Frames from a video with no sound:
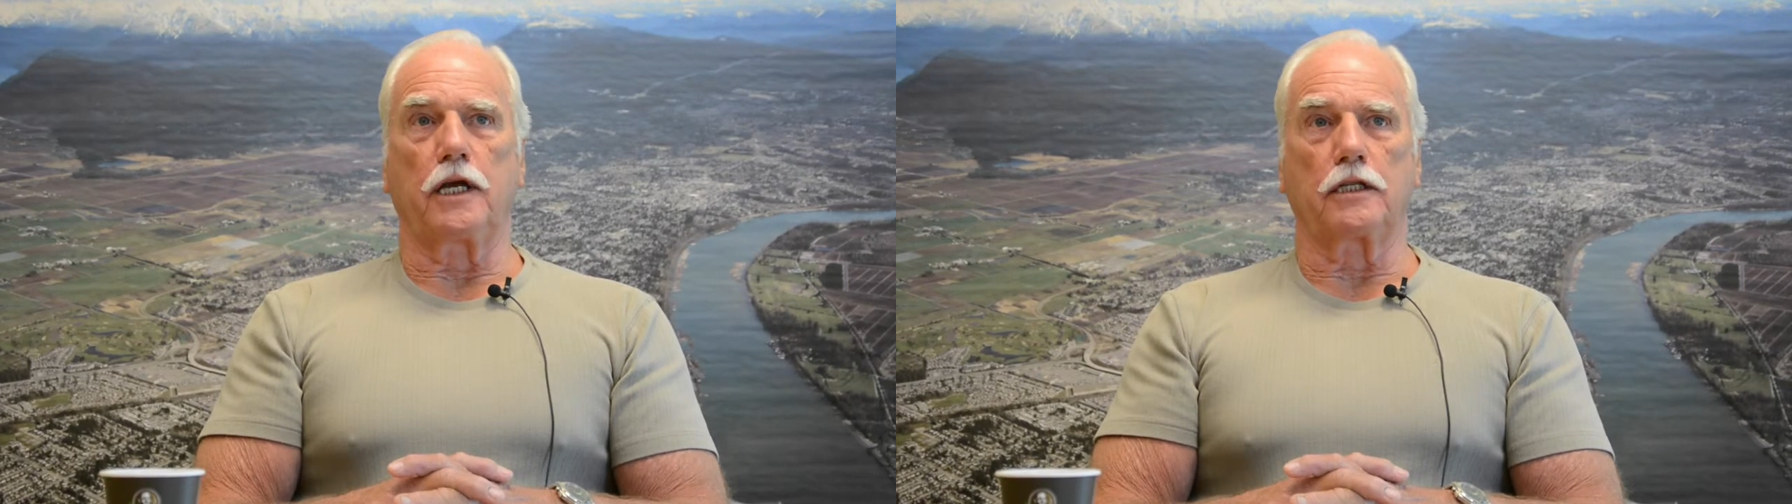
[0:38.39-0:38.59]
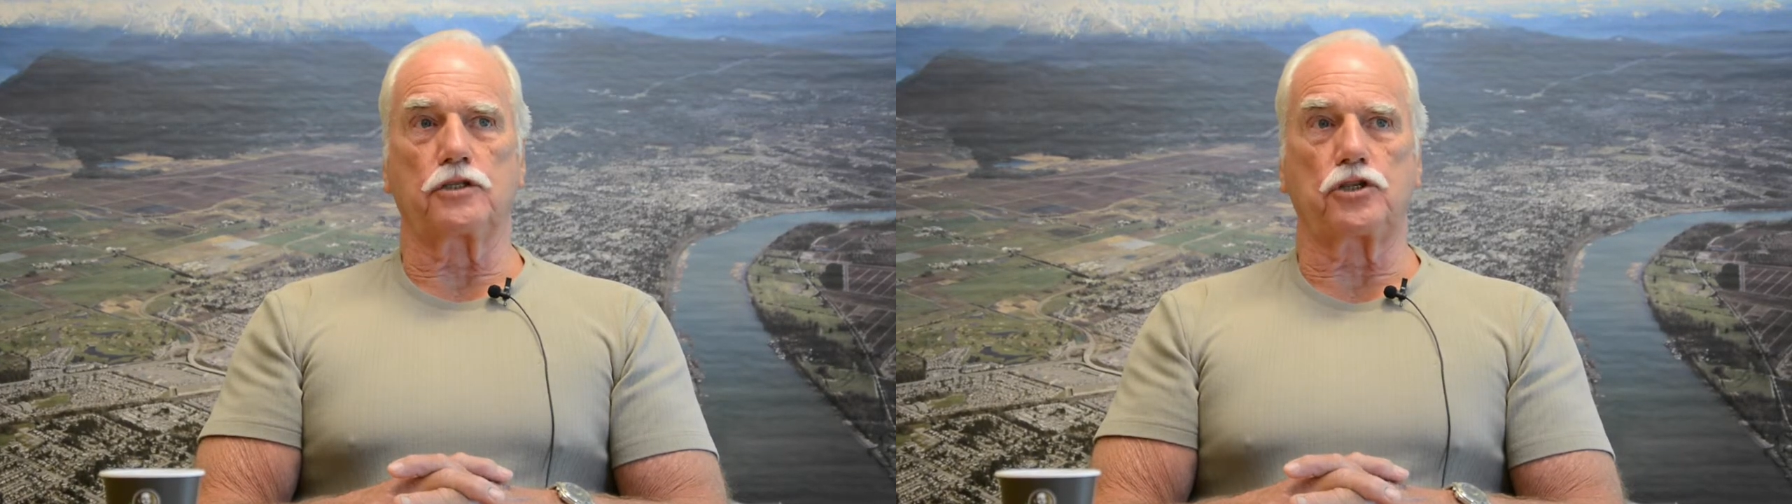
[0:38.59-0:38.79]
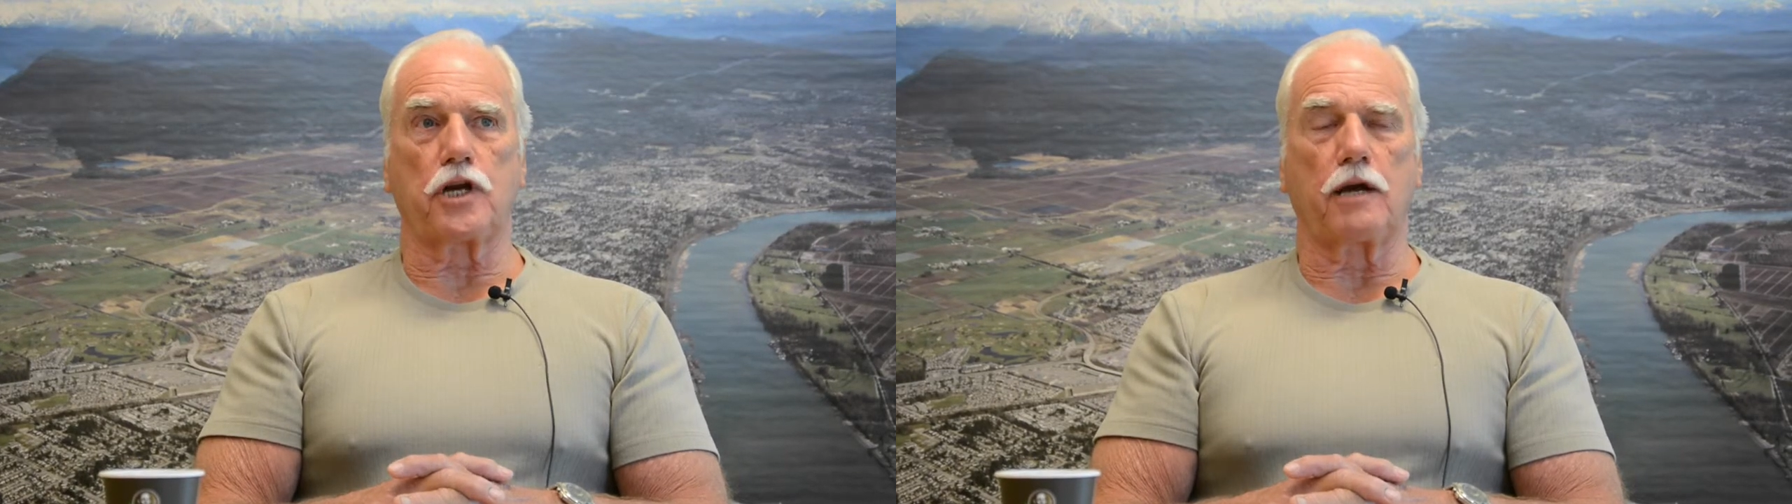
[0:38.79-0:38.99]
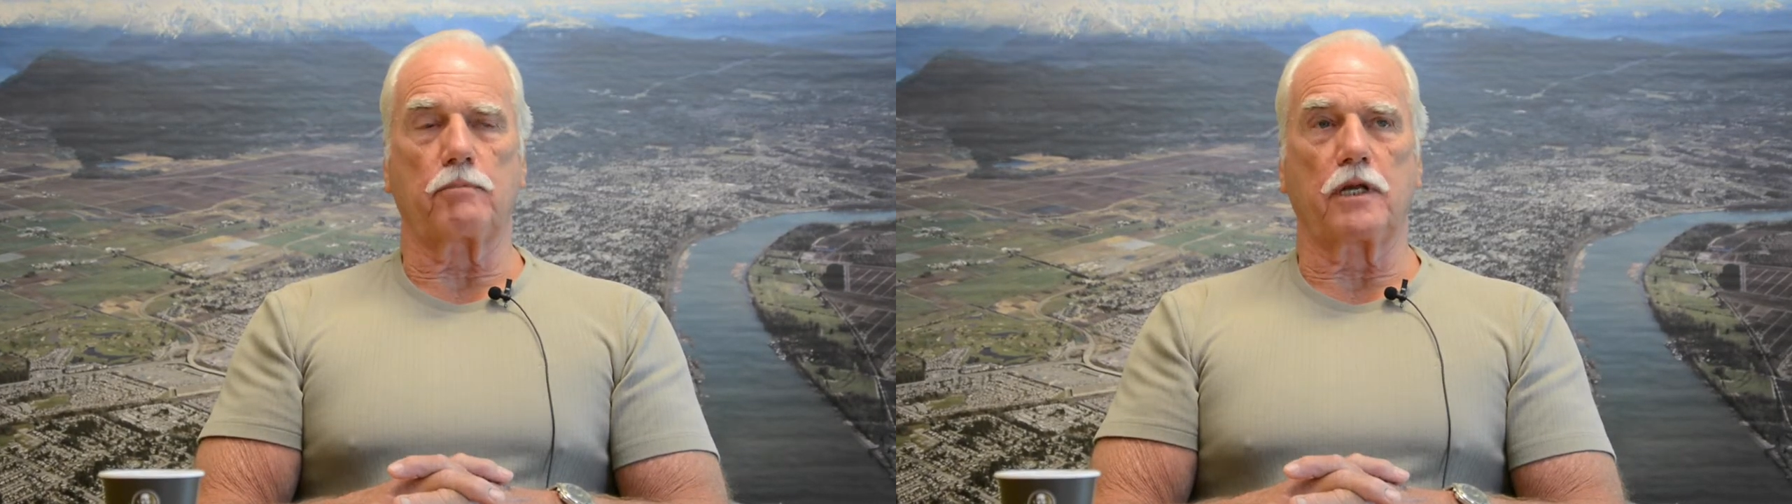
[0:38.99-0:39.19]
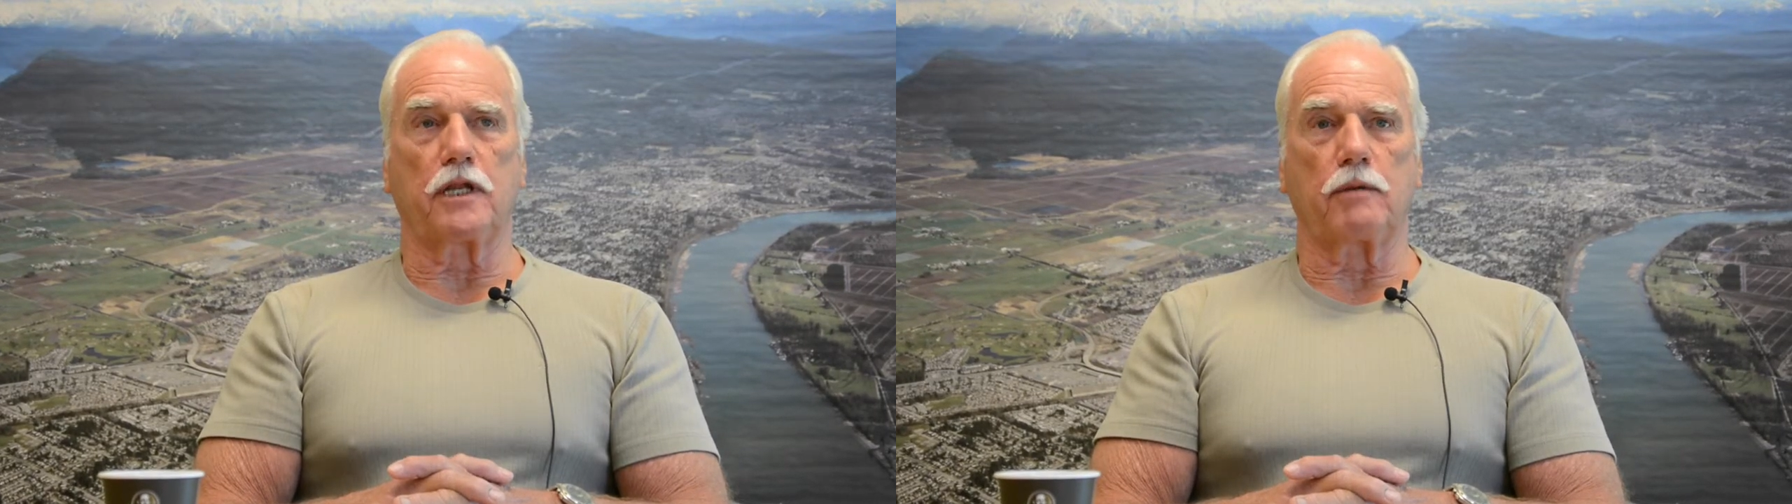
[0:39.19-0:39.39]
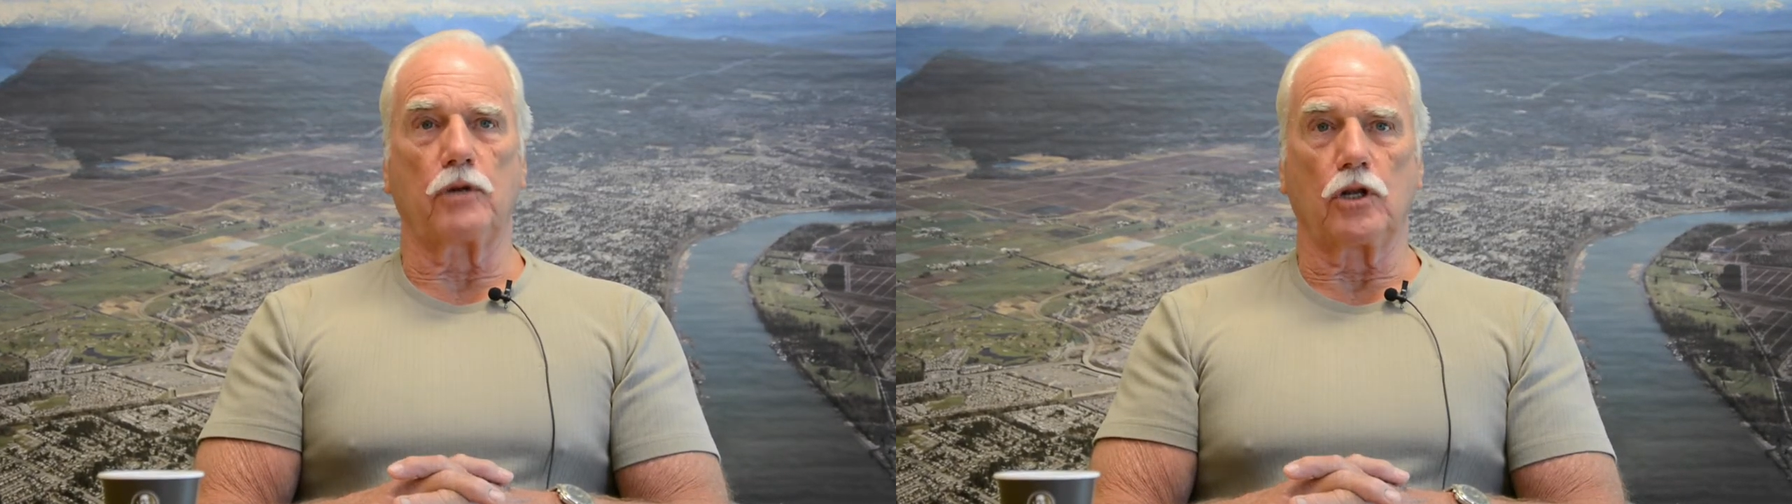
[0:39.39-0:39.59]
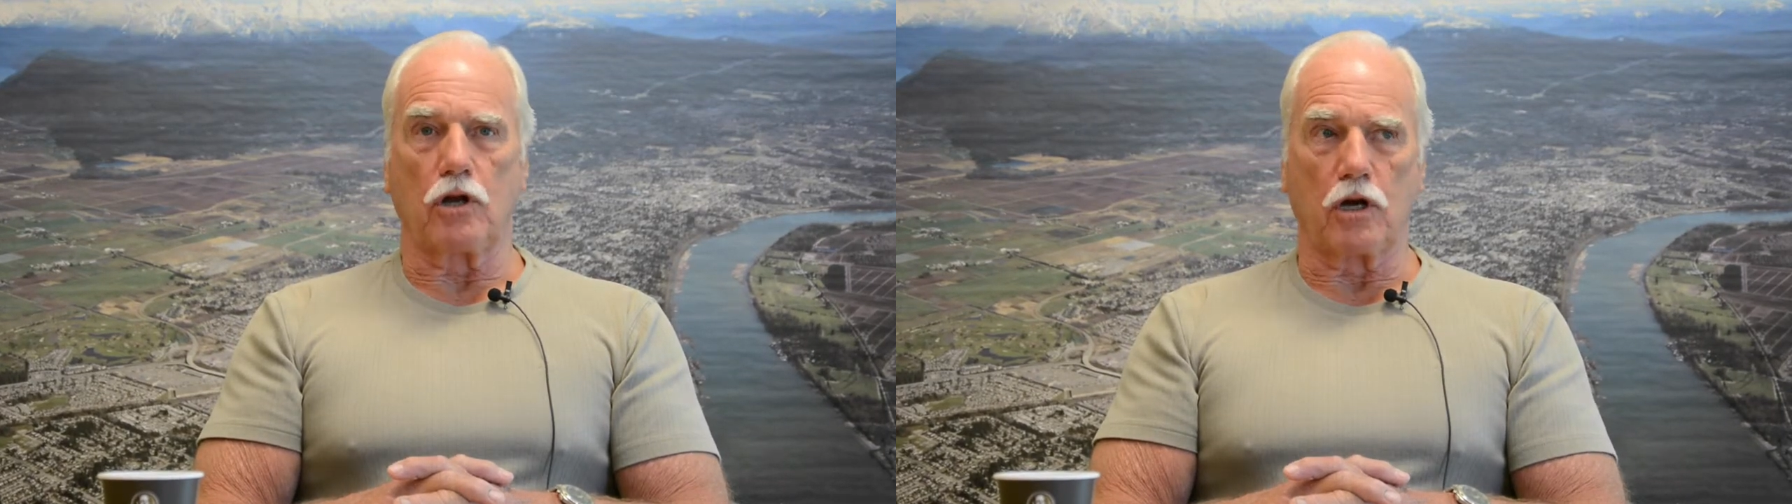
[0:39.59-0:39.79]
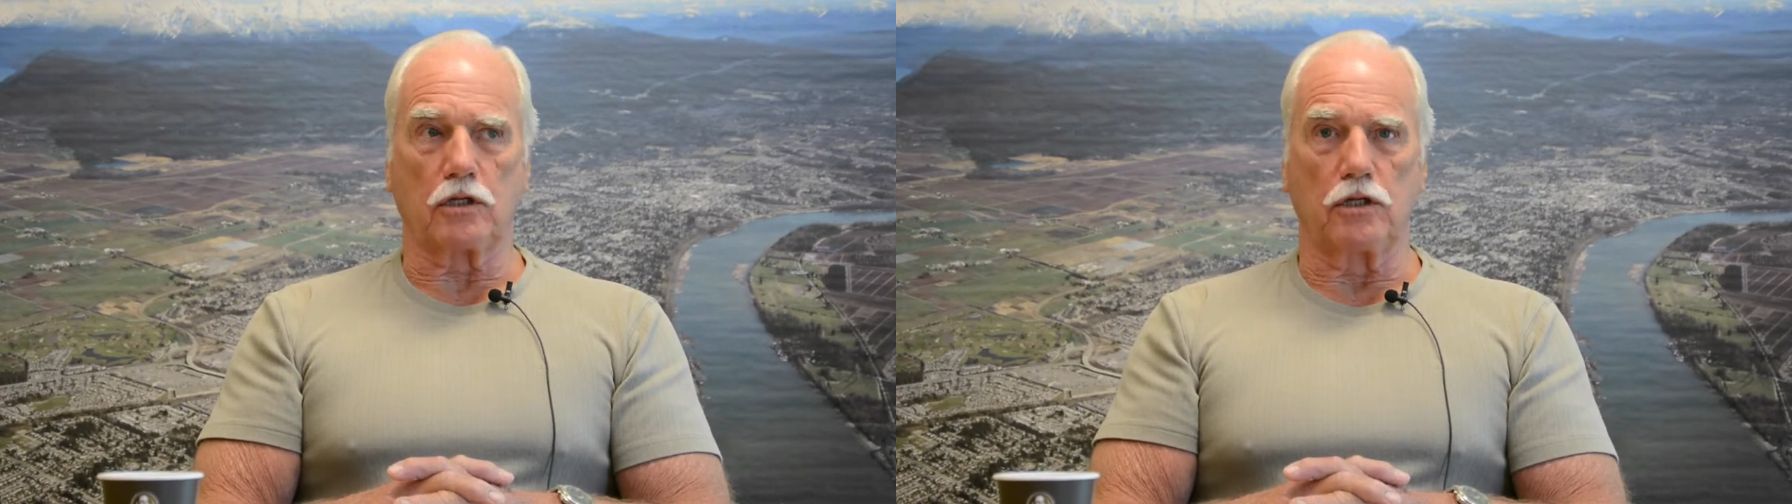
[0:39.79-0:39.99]
English chap by the name of
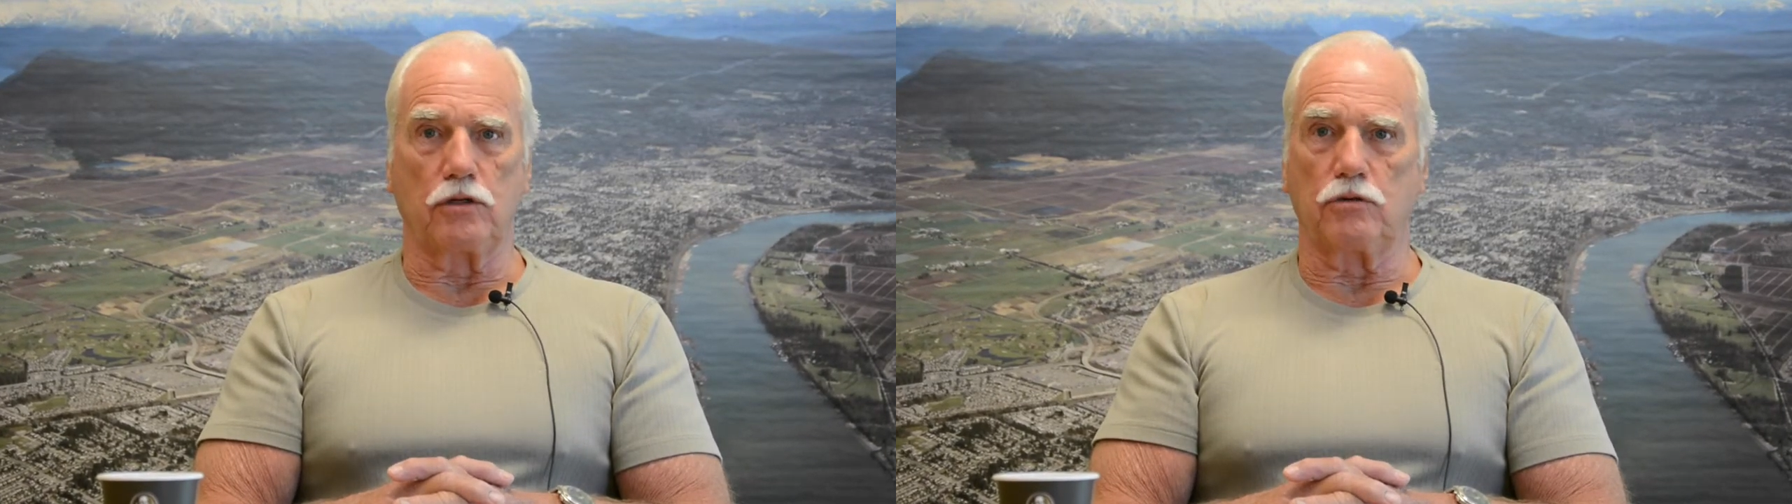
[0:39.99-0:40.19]
Longton